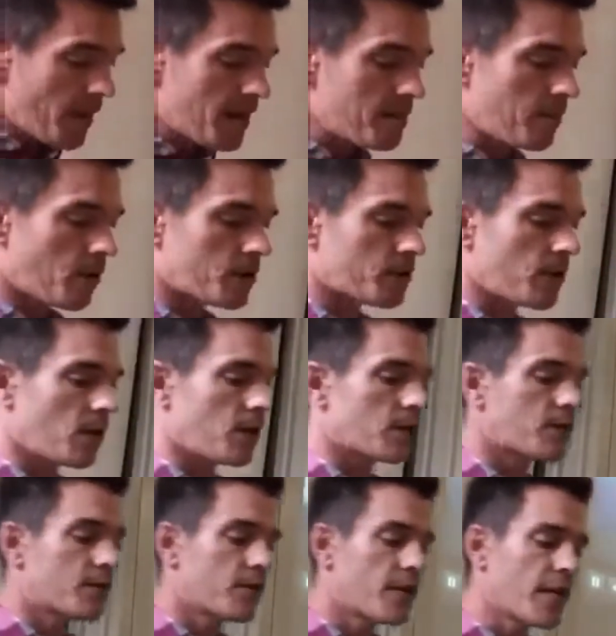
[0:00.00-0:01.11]
many martial
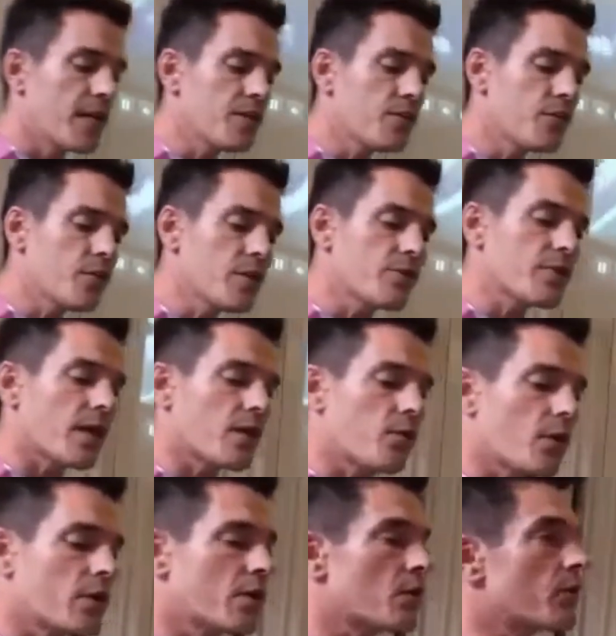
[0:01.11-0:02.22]
arts, the history of
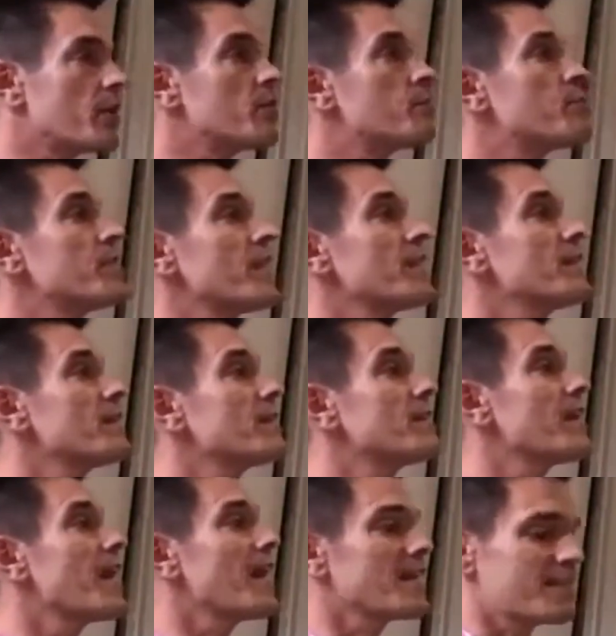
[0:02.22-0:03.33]
Taekwondo is presented
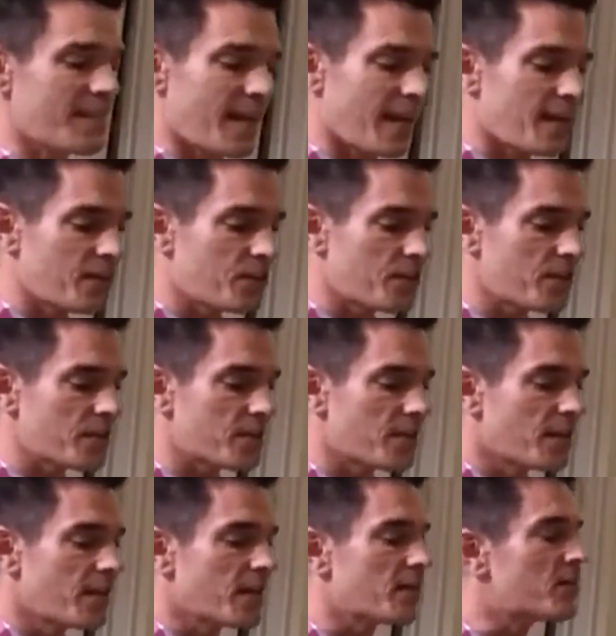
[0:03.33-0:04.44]
as ancient,
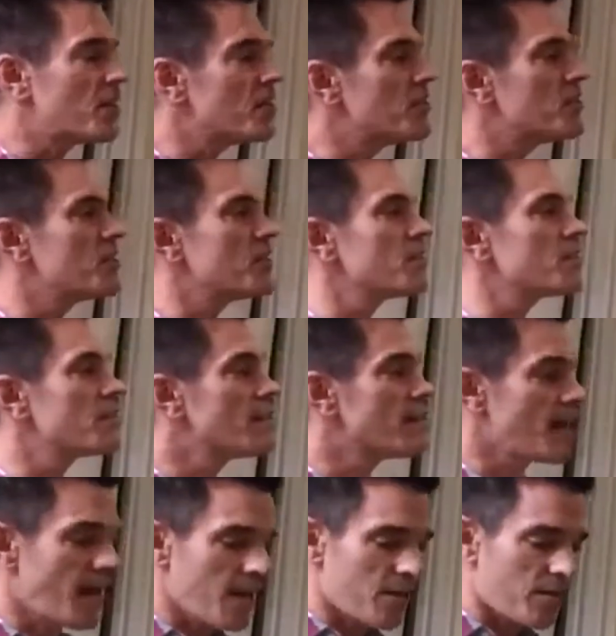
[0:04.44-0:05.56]
indigenous,
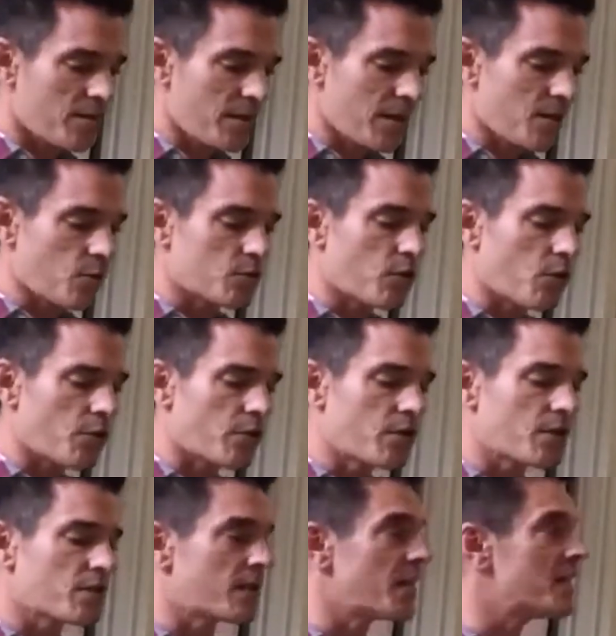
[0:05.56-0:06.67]
ethnic,
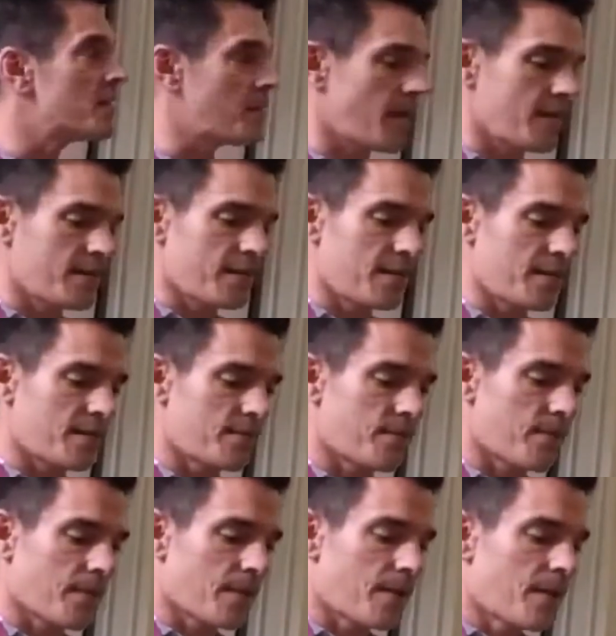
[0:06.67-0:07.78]
autochthonous, and independent.
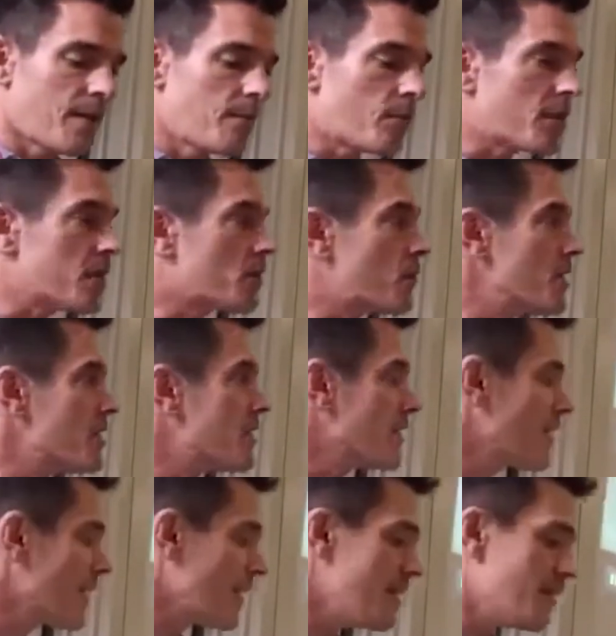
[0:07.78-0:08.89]
But
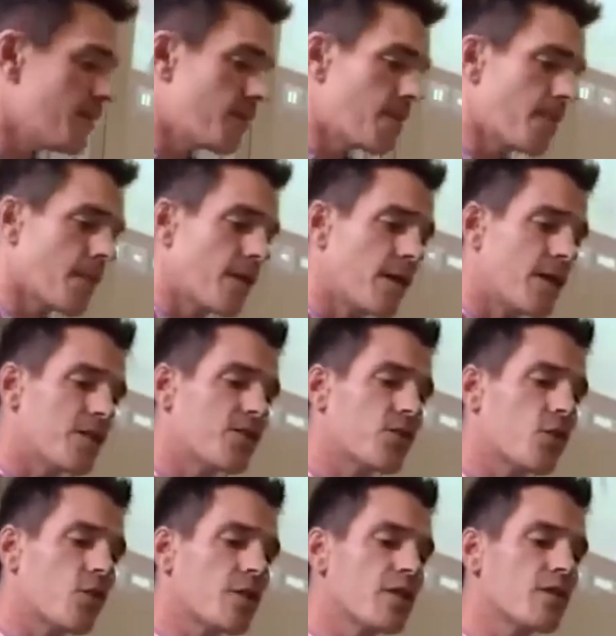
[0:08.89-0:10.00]
increasingly,
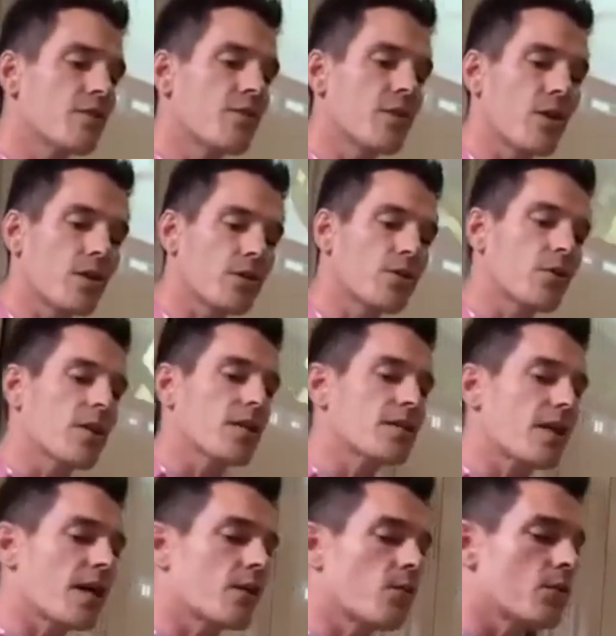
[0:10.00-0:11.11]
Historians of the art show that
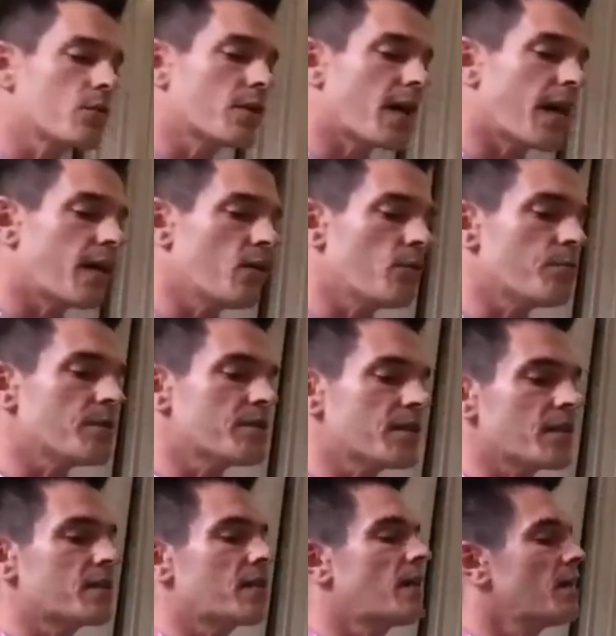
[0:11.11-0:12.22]
taekwondo cannot be
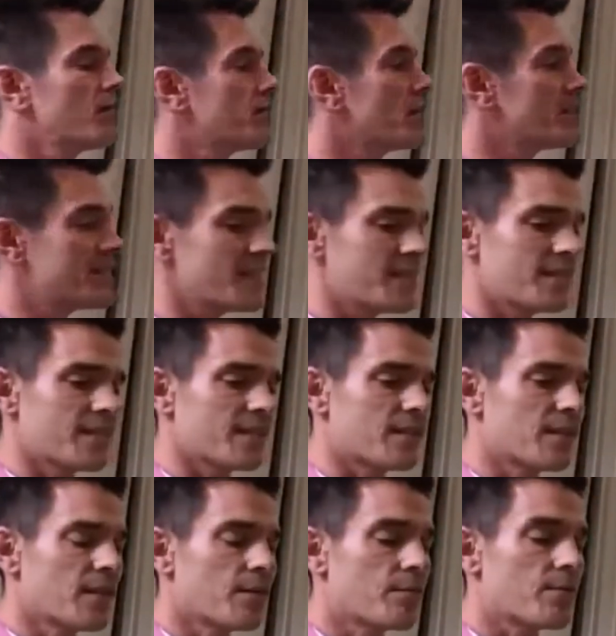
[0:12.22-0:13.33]
said to have existed
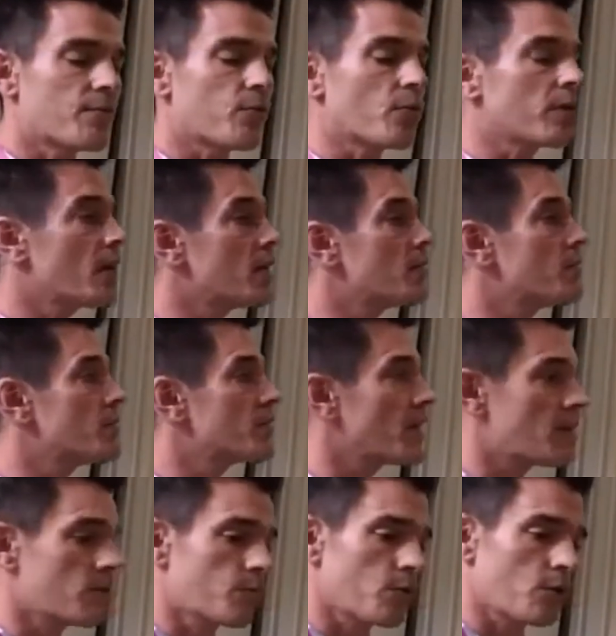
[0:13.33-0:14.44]
before the end of the
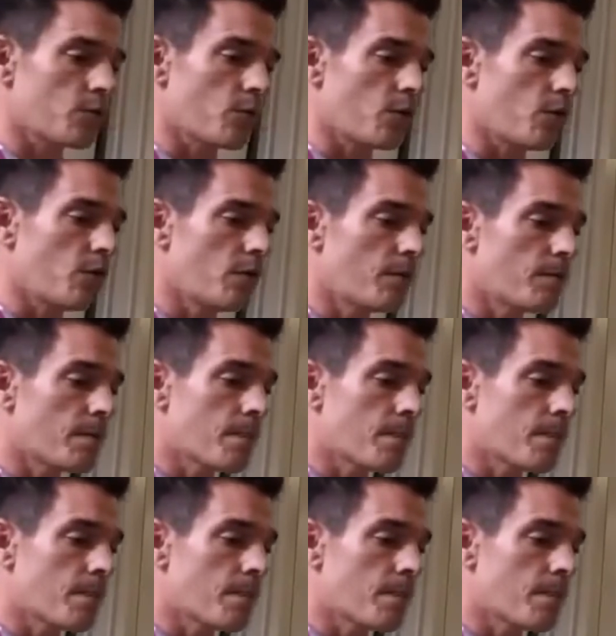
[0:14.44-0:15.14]
Second World War.